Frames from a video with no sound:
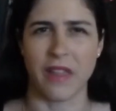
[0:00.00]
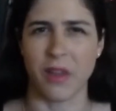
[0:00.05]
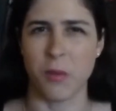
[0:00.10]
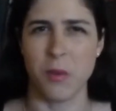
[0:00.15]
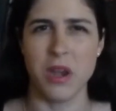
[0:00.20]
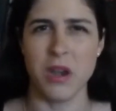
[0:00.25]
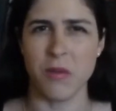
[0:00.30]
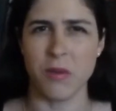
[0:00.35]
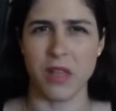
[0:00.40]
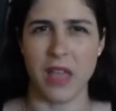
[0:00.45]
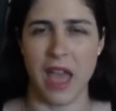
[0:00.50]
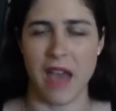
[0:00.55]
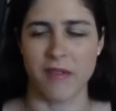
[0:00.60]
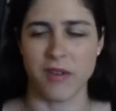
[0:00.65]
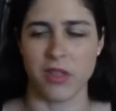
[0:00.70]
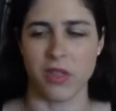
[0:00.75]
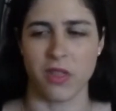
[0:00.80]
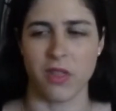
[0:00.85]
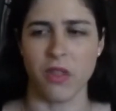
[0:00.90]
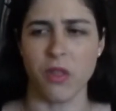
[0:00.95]
Like, we didn't really have
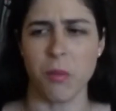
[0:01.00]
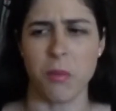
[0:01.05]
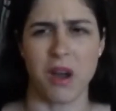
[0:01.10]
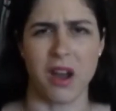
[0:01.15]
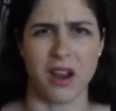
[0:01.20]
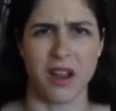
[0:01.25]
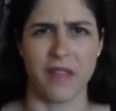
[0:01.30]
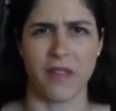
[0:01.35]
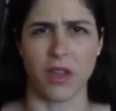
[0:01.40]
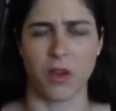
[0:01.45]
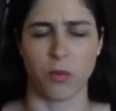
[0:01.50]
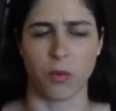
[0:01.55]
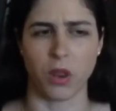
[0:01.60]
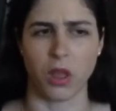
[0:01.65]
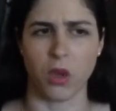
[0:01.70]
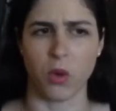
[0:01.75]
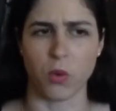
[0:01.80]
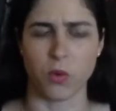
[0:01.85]
anything. The other pod had, like, really